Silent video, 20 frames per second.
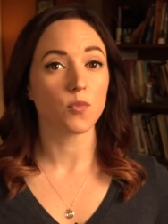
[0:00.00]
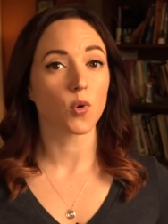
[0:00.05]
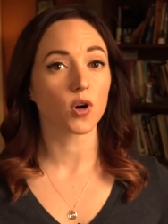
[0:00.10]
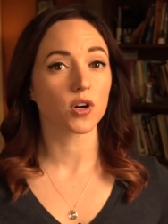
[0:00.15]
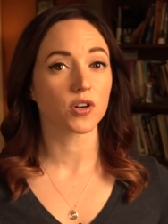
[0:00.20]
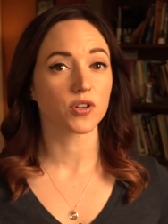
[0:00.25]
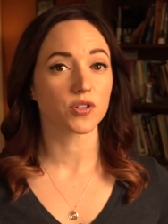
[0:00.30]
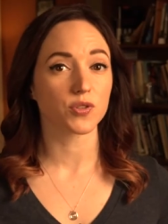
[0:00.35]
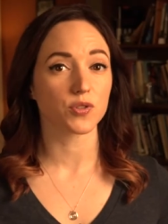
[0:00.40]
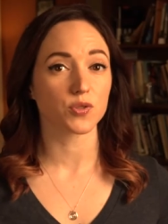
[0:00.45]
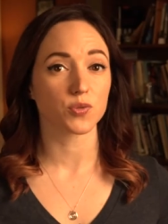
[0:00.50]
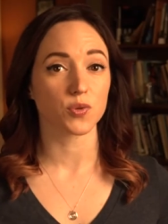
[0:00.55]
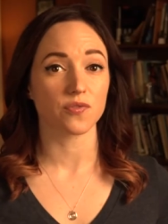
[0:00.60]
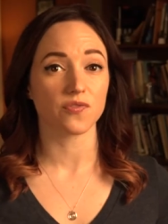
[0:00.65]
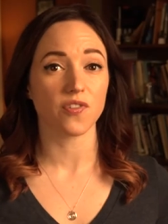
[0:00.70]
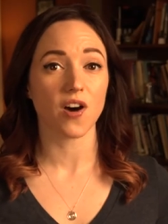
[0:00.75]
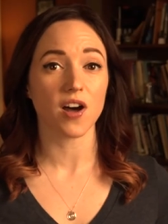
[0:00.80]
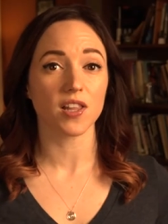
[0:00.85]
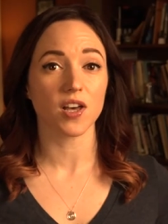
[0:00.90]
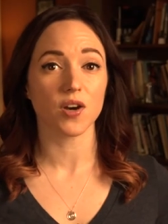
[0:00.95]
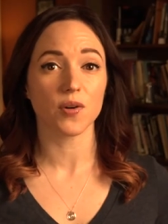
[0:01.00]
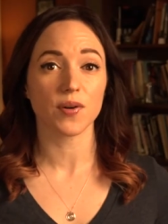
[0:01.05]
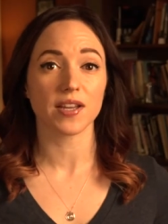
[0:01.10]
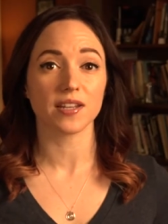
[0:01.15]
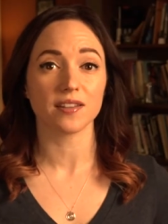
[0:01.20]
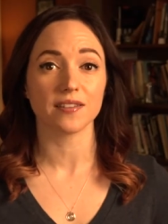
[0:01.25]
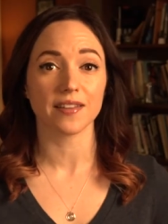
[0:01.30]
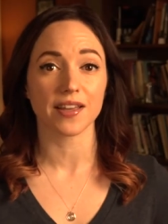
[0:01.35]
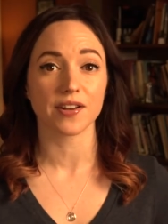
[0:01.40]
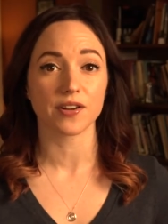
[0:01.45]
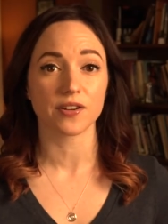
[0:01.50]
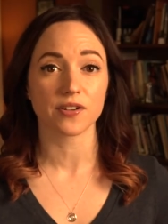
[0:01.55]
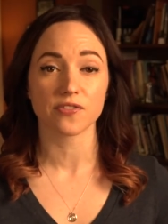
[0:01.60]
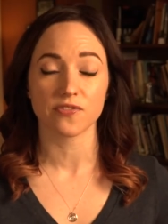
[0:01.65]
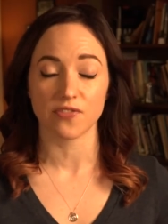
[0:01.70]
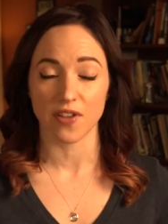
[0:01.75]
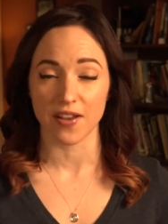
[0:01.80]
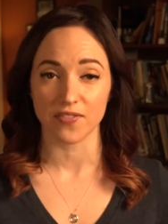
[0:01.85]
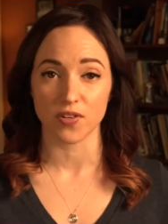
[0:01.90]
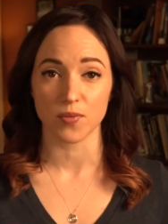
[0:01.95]
More crews will follow in later,
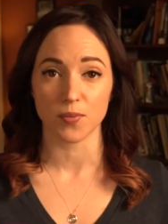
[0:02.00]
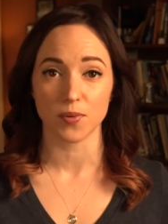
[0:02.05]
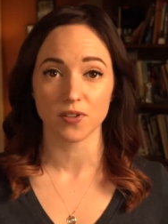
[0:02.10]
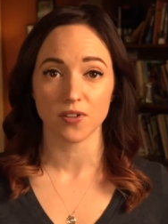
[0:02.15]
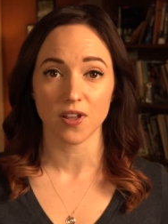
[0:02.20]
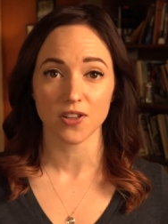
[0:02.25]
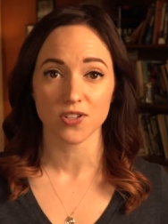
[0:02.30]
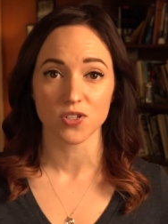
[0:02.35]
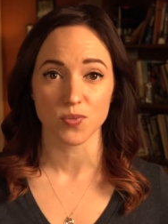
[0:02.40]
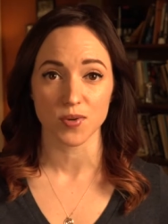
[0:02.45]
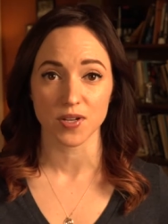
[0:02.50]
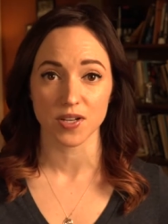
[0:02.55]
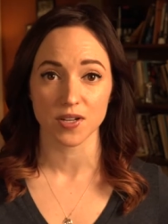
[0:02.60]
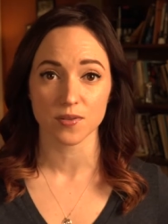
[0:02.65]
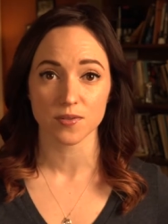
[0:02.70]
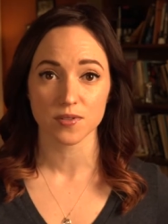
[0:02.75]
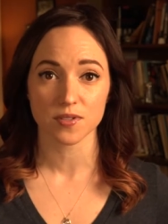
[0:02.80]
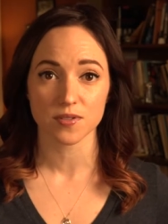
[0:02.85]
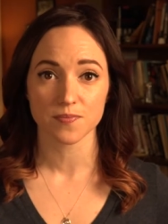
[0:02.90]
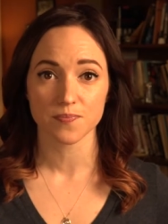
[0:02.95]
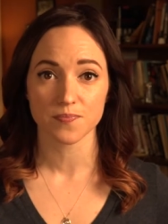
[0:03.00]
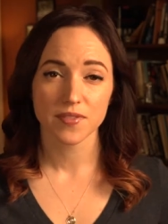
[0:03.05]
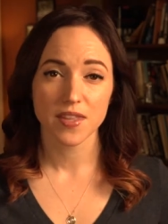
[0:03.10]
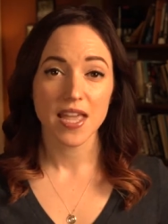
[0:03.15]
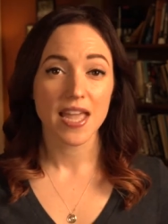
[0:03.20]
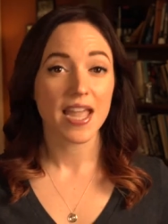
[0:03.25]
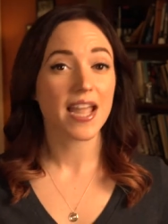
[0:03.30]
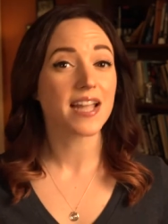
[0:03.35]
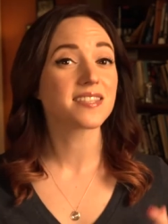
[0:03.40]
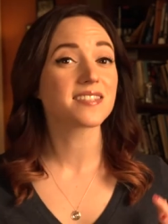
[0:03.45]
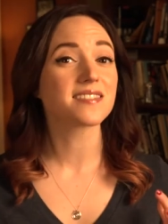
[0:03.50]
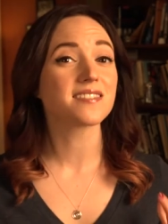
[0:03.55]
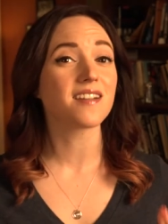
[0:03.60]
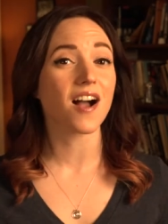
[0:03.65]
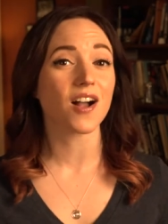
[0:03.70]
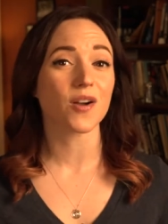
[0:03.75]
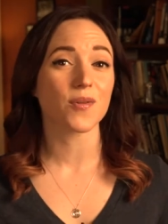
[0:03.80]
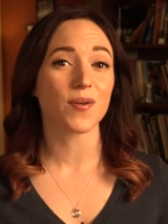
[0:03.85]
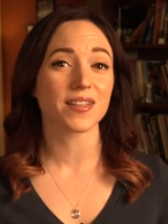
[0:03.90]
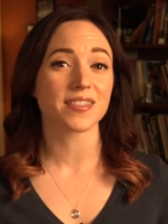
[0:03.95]
favorable launch windows. It's
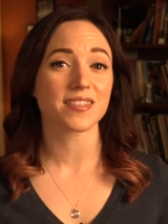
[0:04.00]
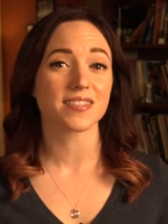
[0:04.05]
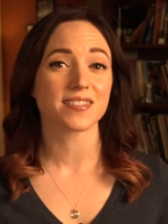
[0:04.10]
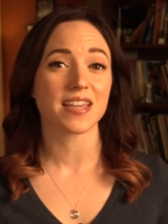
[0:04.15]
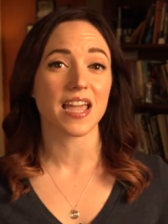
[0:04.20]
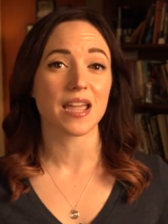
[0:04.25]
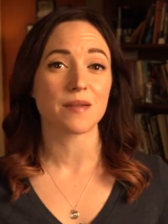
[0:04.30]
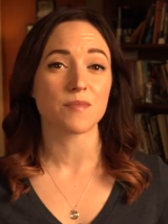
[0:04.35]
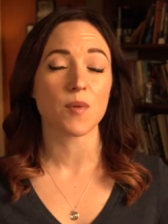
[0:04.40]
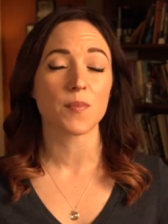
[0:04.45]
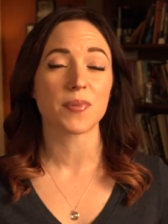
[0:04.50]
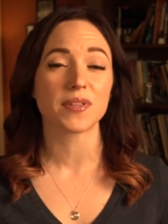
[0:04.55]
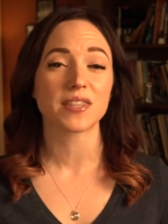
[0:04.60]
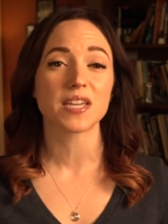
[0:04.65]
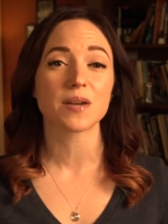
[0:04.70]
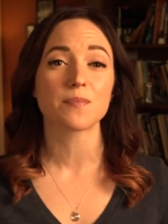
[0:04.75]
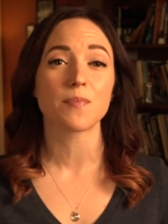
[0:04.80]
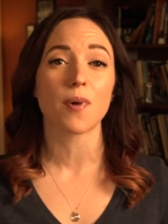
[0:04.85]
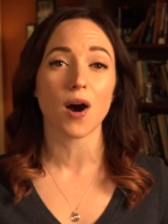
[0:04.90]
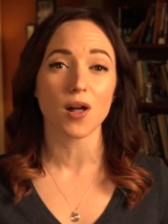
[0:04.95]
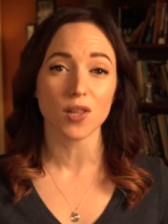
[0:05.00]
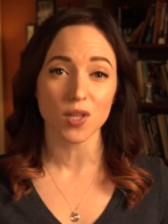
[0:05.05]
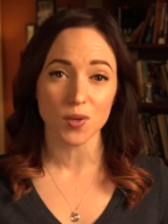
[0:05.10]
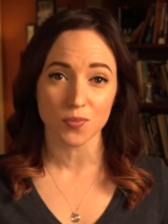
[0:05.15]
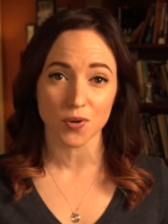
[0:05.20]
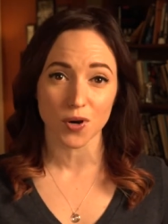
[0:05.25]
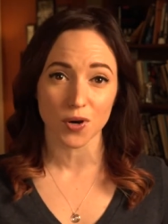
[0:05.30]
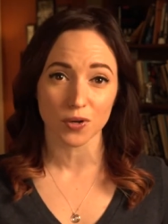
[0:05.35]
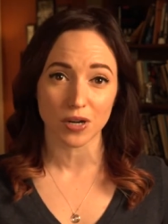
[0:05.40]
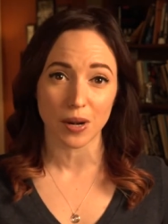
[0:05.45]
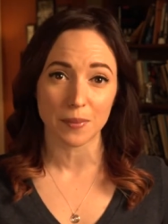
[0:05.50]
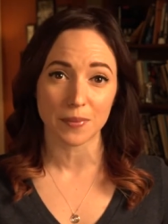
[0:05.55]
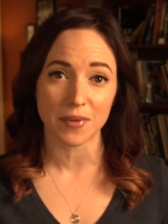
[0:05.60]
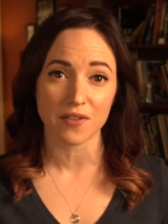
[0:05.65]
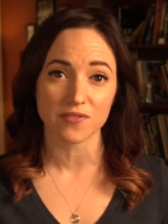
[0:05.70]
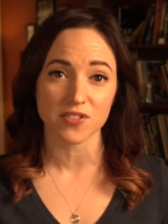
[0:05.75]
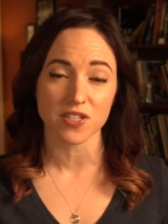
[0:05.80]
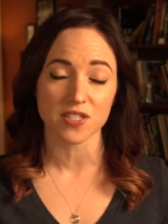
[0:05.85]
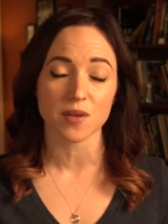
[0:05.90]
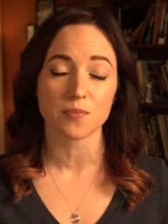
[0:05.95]
not quite the same, but the Apollo program
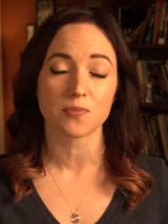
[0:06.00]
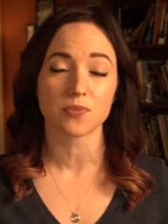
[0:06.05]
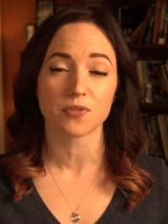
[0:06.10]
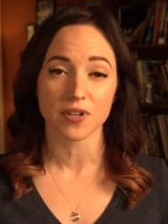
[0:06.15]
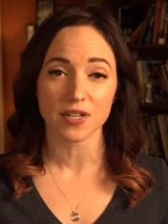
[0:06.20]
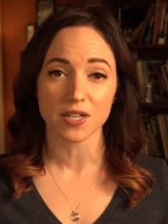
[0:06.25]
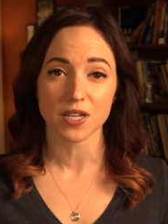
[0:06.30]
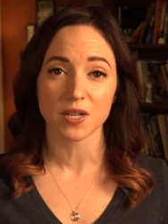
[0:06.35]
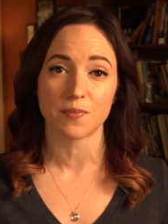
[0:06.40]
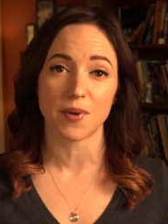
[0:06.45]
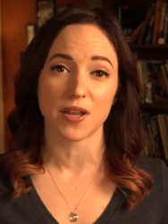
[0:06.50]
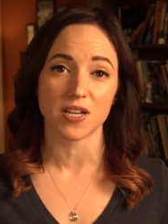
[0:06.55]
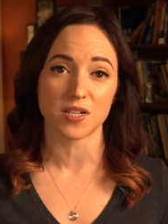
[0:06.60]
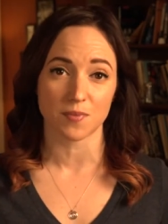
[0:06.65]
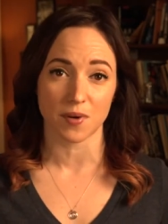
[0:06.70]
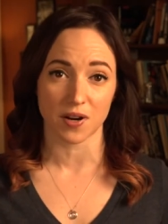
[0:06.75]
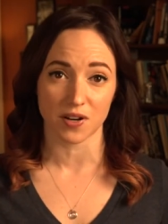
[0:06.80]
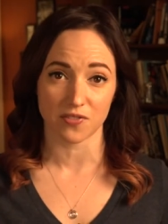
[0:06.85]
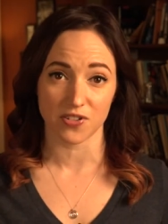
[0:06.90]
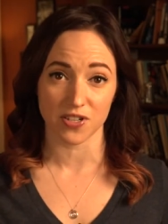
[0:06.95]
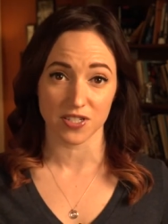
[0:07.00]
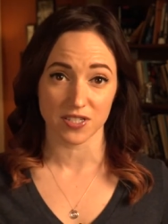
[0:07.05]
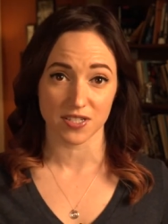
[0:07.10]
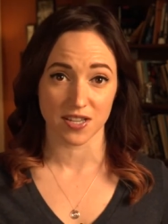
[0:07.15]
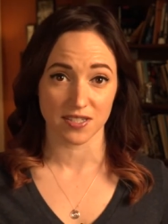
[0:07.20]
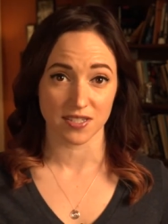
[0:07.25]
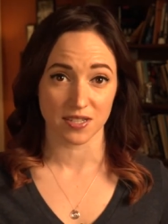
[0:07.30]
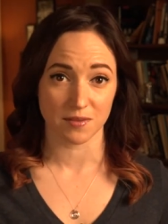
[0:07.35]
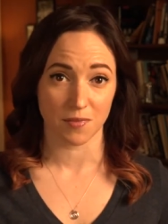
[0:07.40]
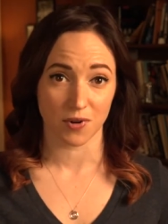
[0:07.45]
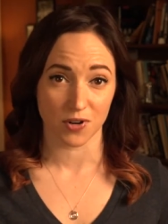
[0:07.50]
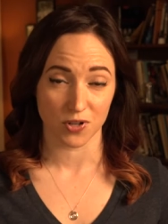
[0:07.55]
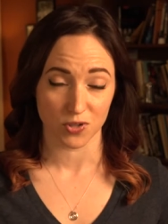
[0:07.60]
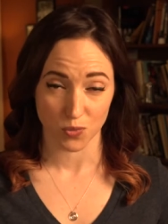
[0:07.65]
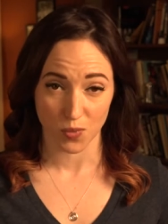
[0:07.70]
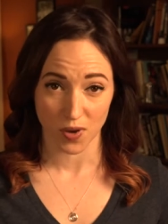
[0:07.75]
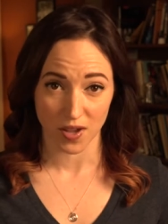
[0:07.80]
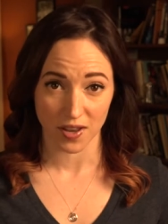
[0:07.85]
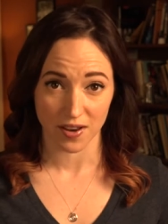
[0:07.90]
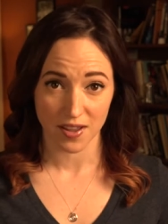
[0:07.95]
gives us a pretty good benchmark for discussing
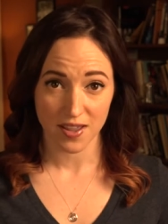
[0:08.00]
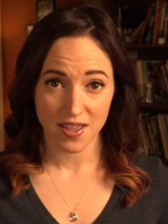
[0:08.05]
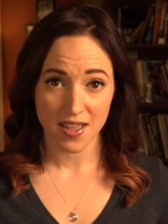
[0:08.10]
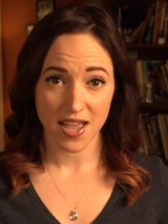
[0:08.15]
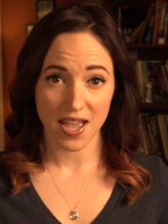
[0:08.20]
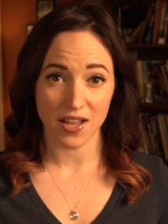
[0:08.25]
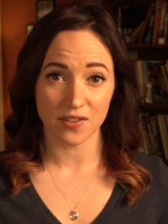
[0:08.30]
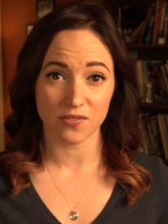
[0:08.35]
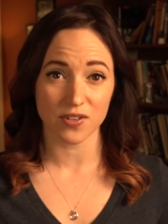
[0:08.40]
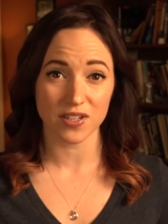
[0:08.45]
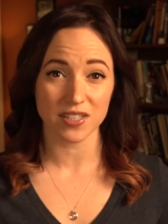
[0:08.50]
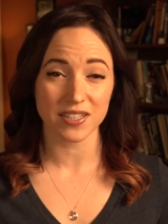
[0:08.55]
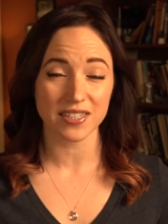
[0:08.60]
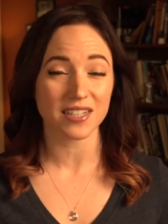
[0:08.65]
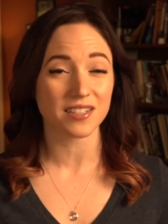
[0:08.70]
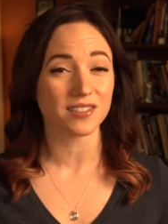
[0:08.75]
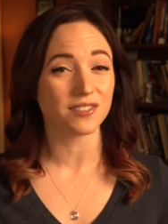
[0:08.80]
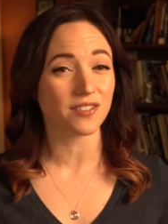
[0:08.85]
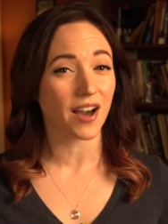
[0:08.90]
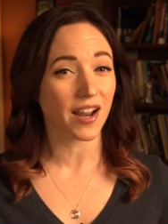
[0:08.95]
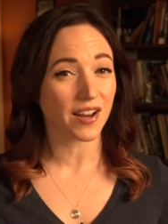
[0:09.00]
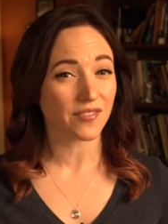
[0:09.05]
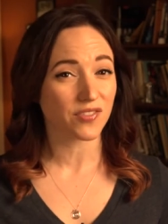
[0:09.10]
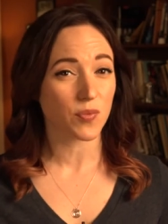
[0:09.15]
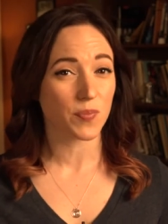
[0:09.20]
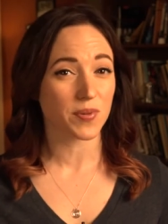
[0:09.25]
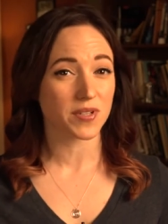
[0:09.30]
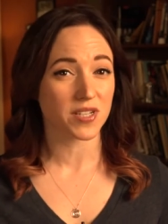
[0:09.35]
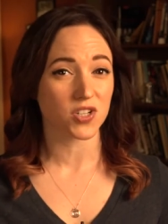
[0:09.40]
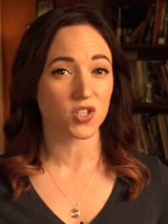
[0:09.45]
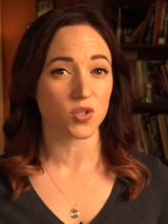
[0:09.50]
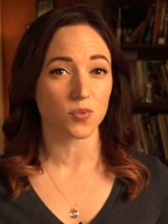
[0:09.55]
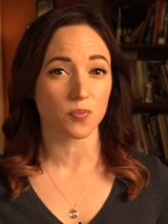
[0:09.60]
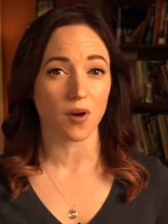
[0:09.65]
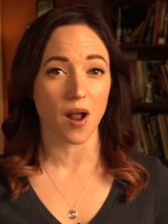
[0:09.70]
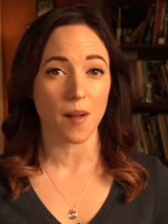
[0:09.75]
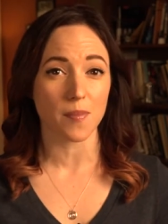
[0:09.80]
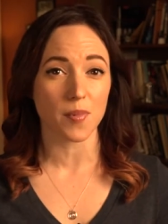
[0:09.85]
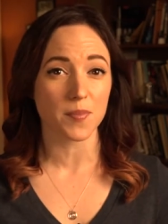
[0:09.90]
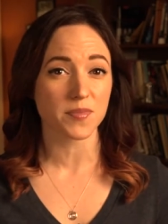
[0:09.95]
Mars One, and really a lot of the potential
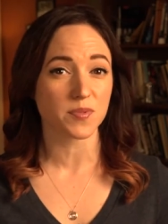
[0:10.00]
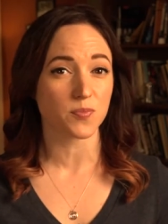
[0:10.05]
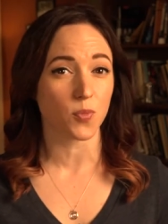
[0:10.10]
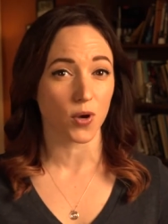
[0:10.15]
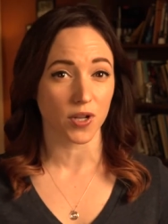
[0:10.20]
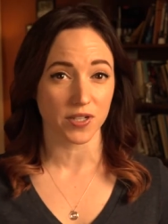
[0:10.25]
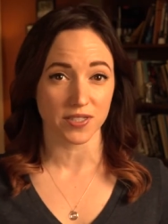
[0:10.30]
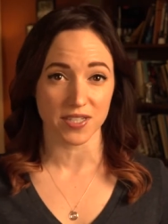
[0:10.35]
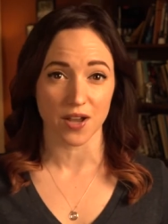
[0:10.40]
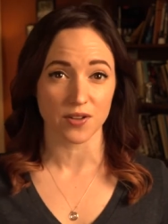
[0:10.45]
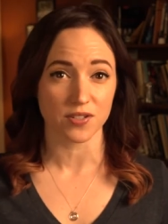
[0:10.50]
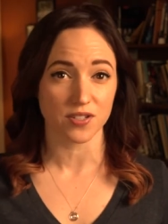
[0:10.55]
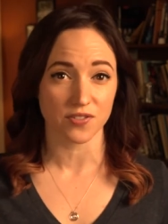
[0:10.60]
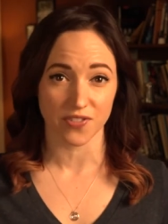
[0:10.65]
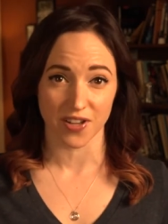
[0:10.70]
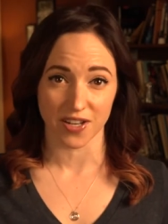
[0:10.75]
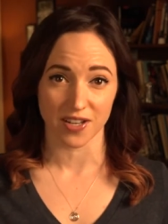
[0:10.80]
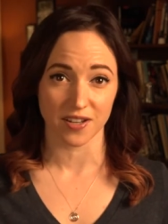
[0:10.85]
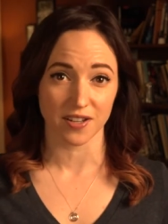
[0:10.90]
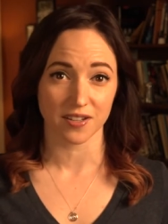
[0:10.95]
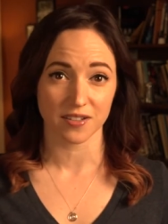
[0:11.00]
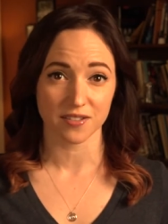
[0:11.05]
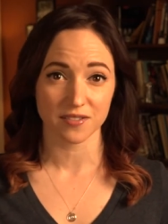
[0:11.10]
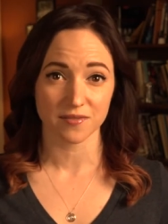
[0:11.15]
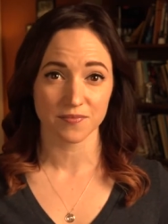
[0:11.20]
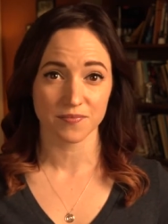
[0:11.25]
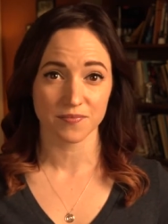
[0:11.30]
problems boil down to funding.